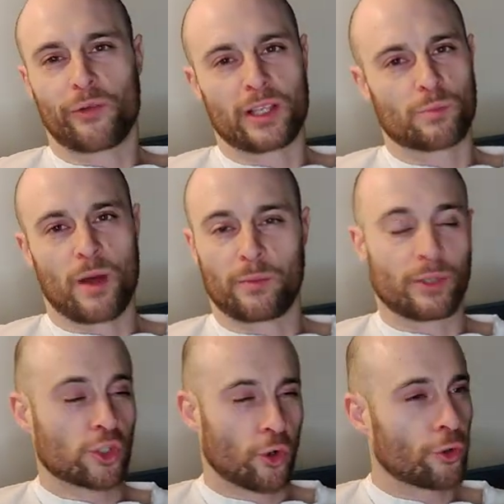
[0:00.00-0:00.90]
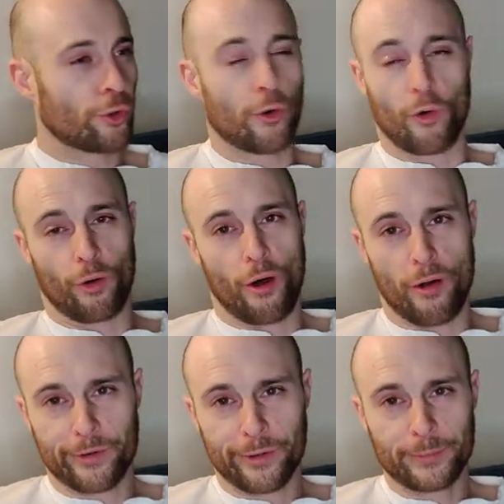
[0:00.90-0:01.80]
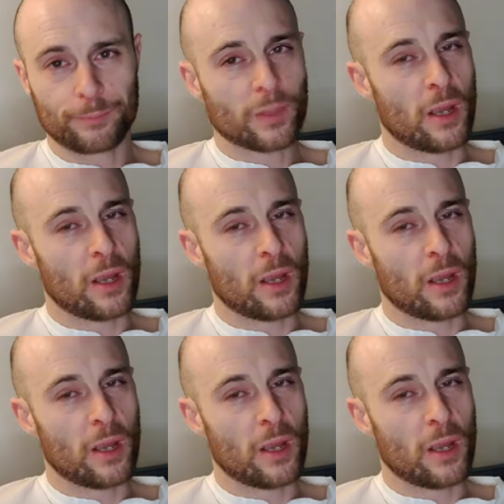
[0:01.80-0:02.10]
phase might be shorter or longer,